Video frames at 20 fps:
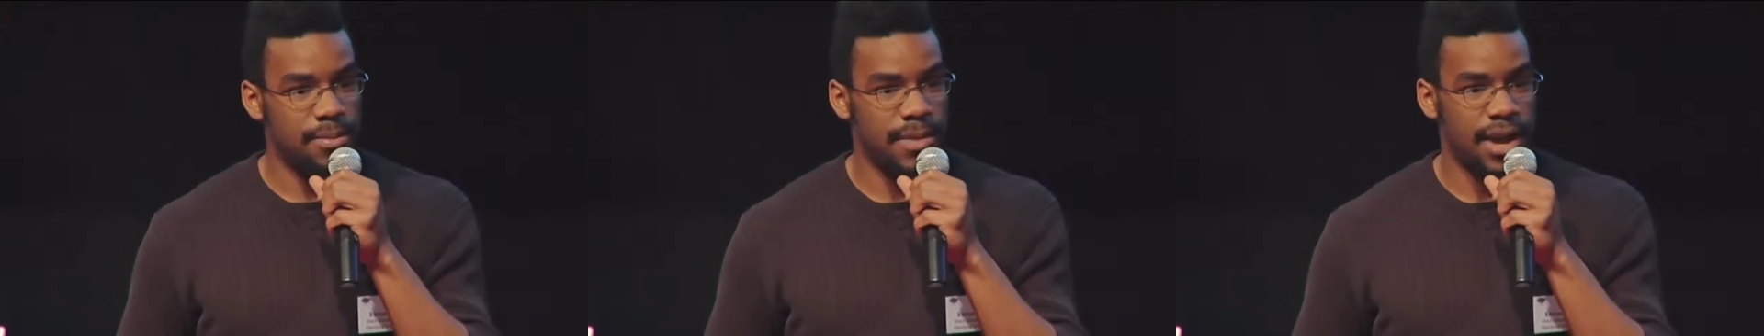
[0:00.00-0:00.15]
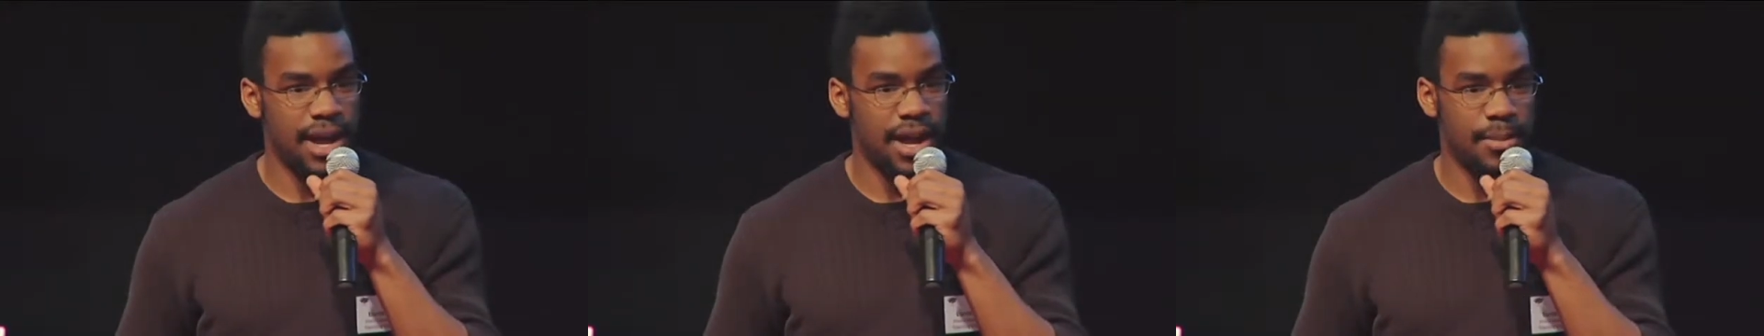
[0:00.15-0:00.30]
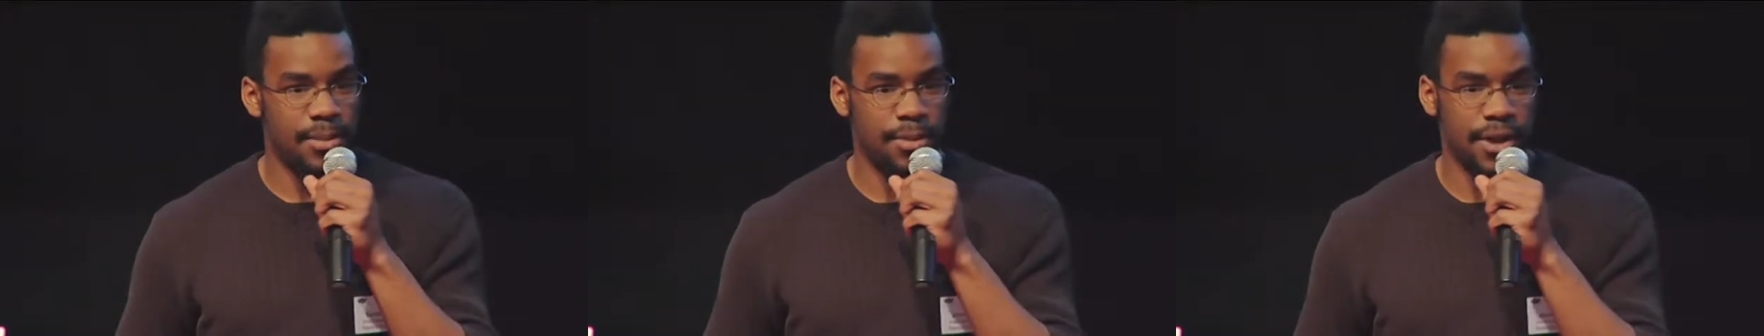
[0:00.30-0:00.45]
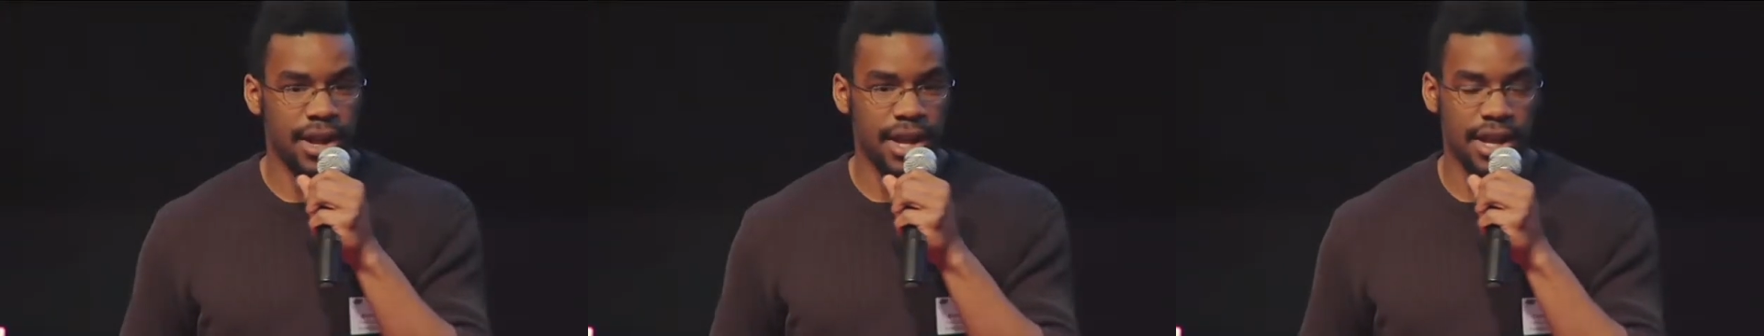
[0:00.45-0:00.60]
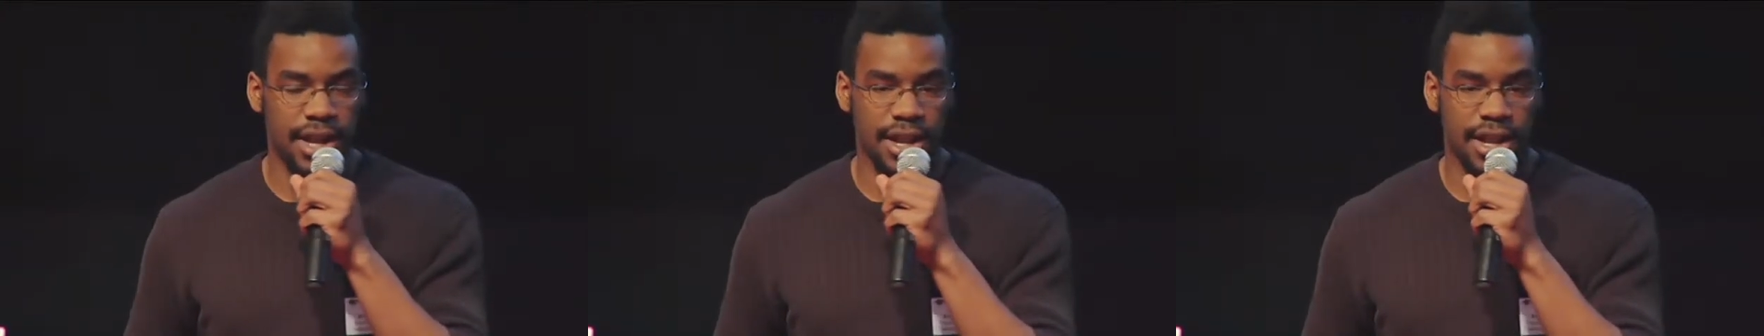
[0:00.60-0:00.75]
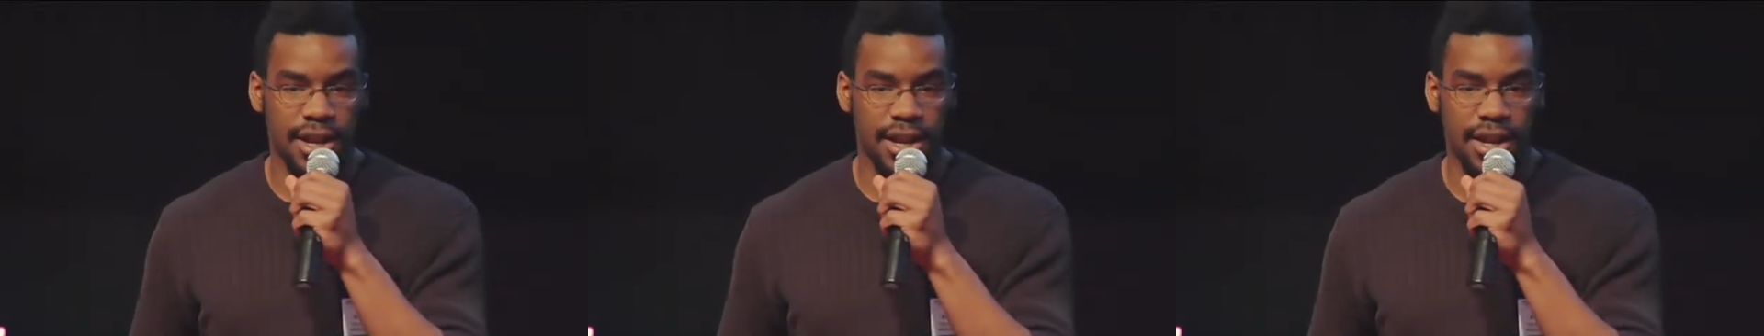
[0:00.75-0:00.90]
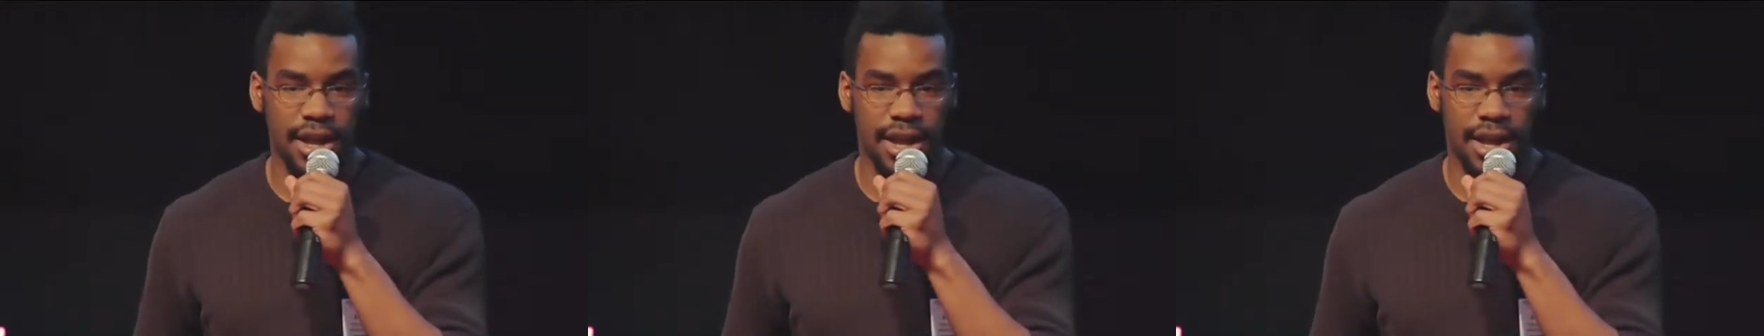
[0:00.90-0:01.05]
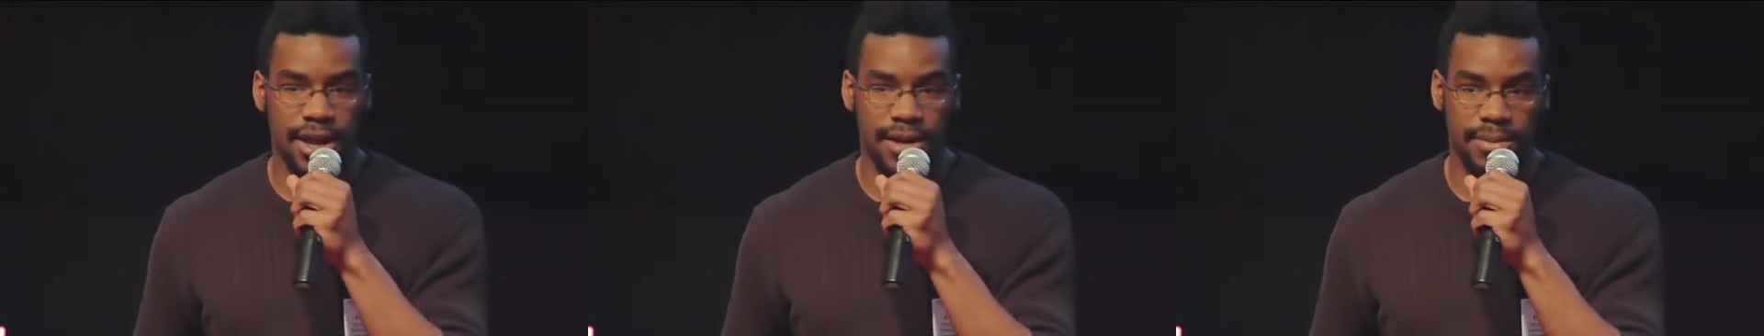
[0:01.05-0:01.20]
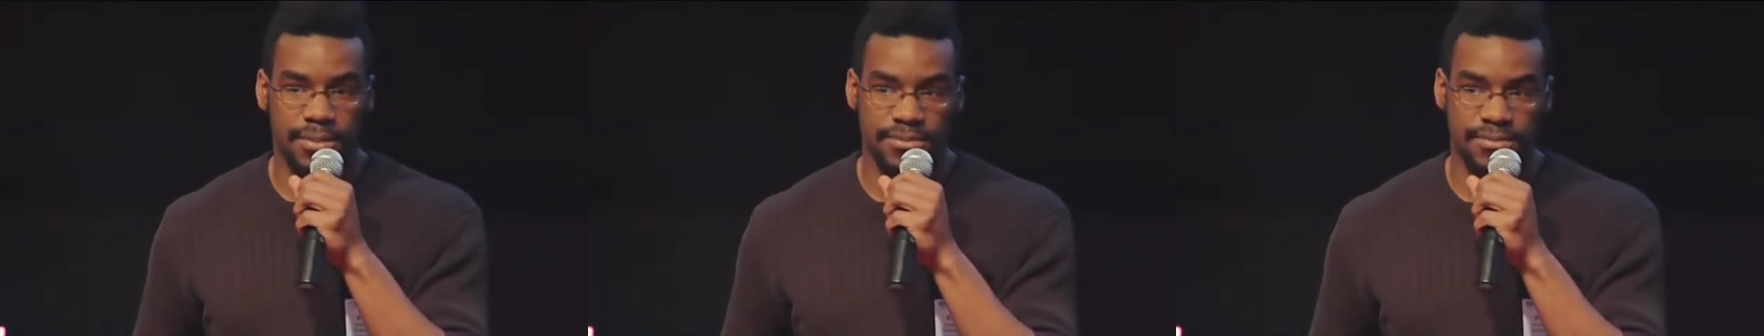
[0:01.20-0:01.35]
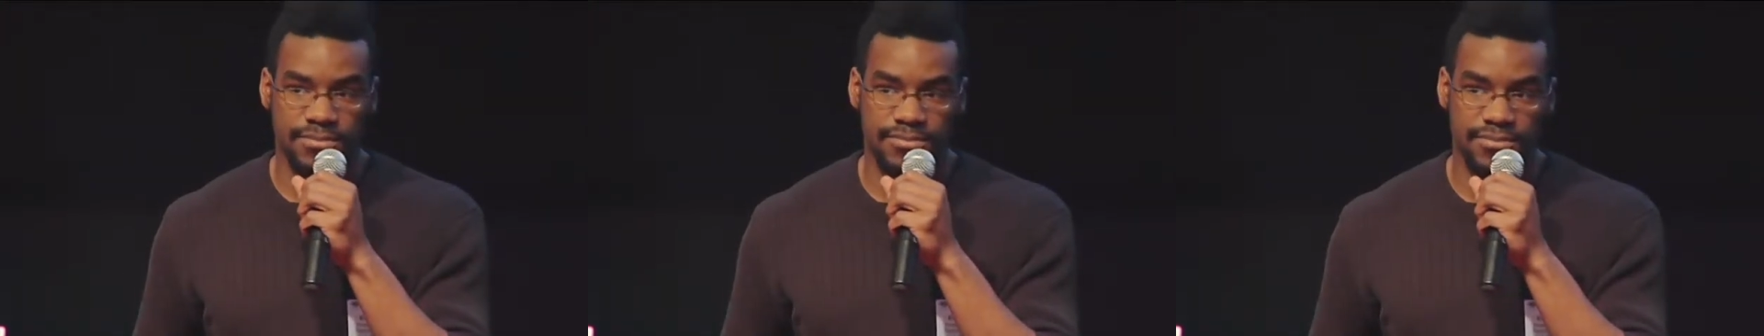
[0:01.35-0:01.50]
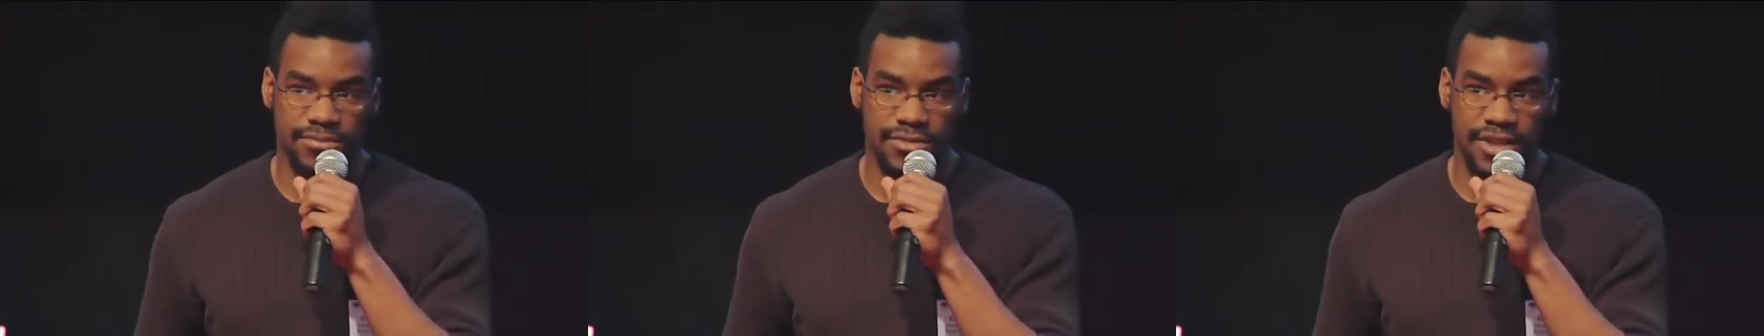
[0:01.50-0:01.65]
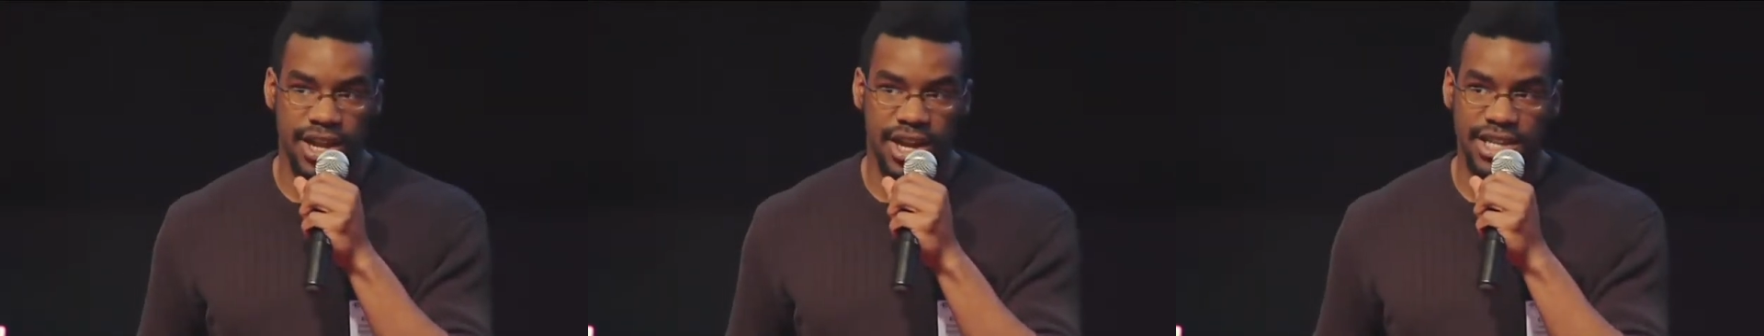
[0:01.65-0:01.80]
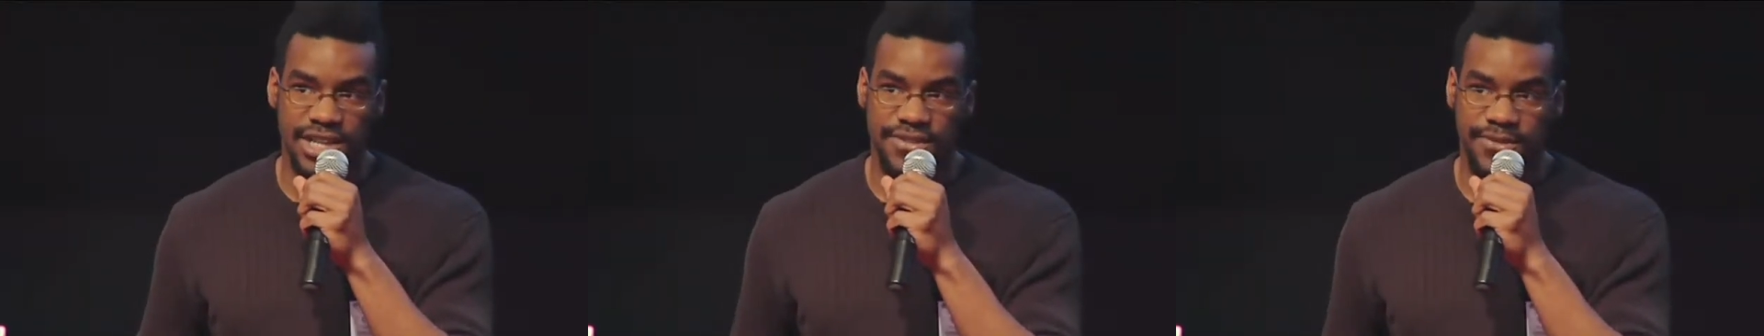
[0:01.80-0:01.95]
by bringing in
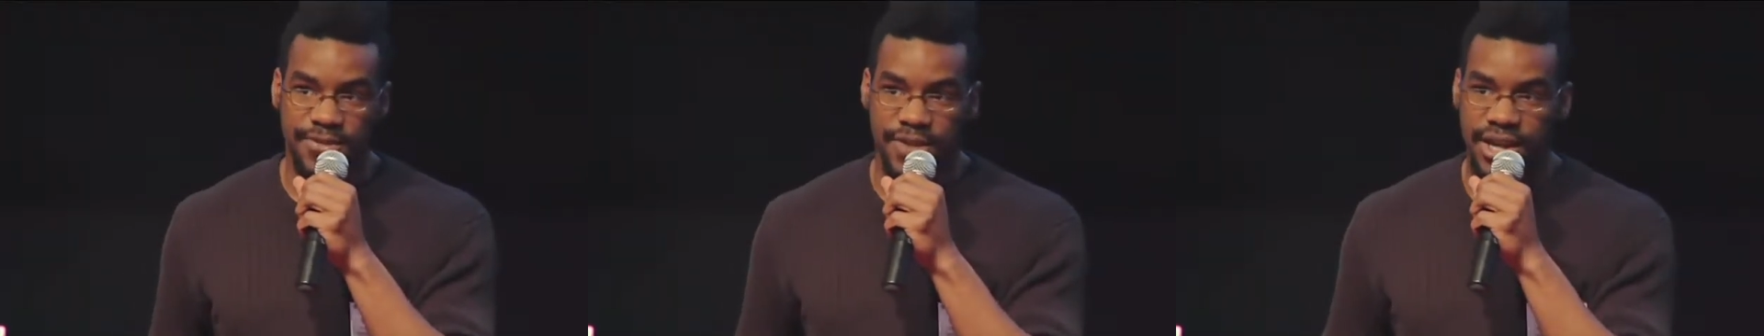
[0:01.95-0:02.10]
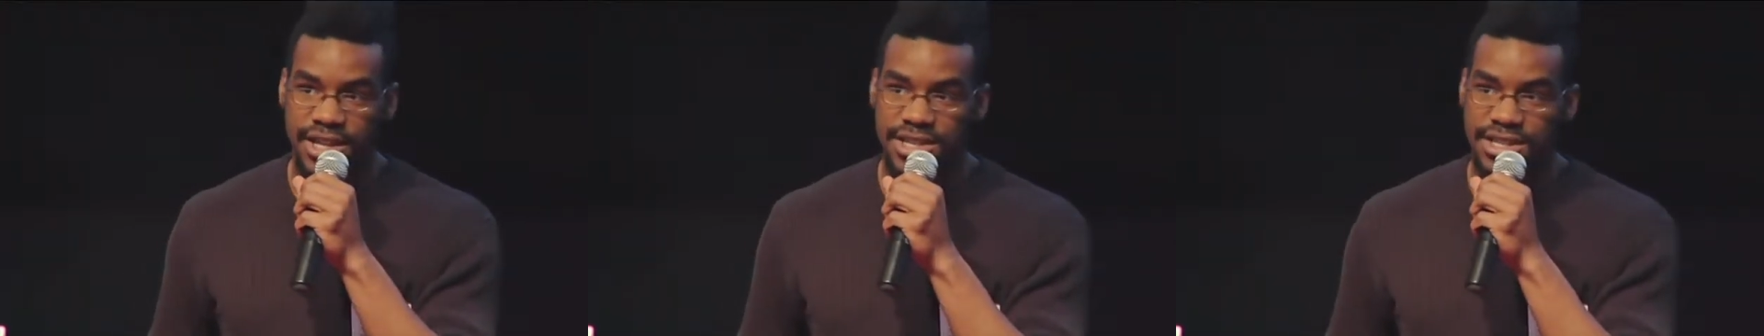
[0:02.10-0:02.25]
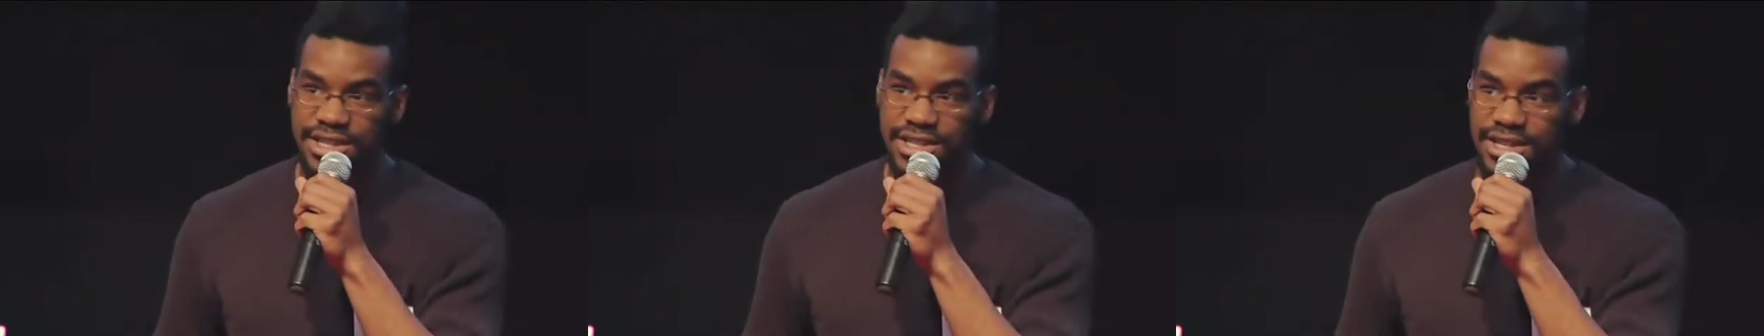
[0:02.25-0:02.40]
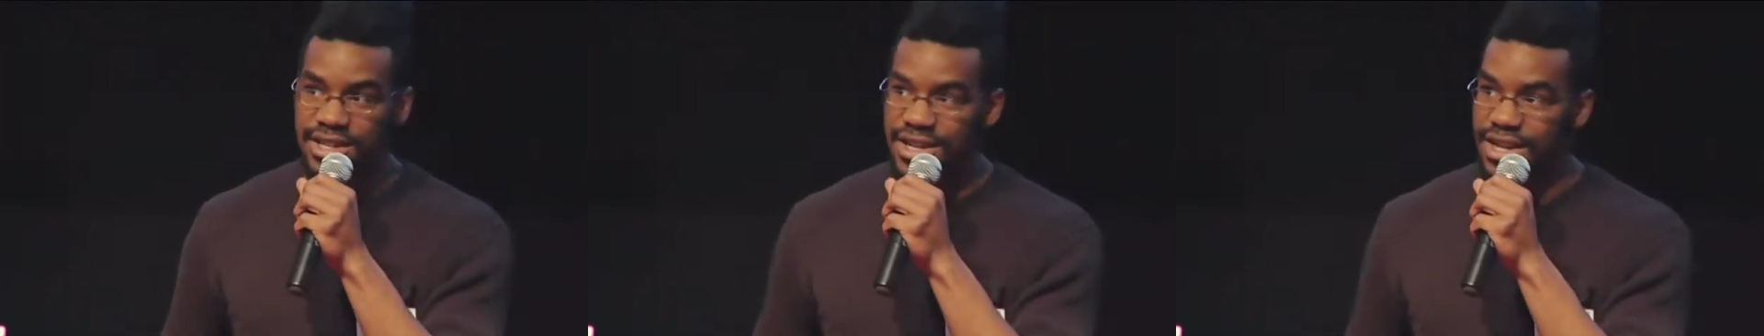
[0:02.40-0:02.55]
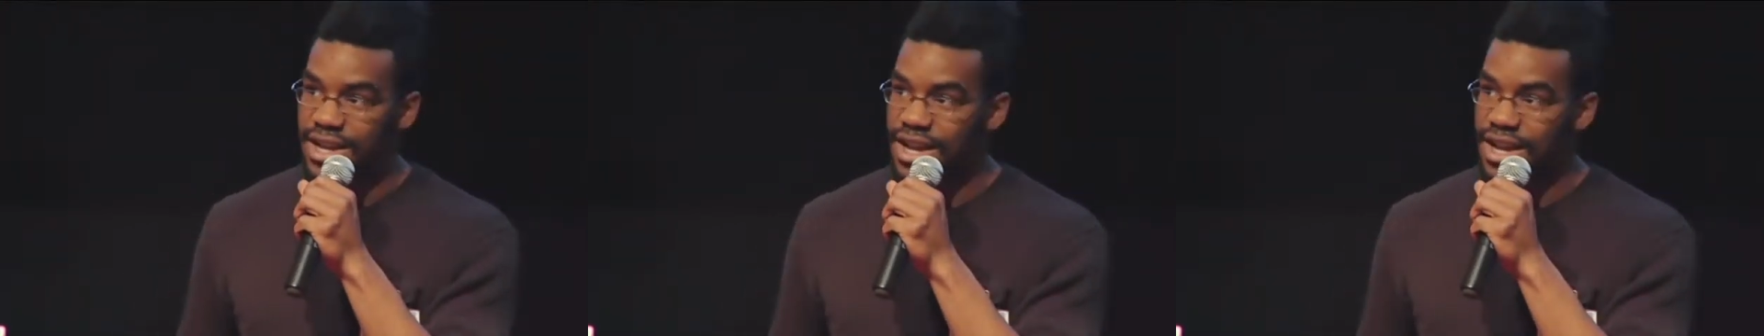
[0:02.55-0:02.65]
nice, fresh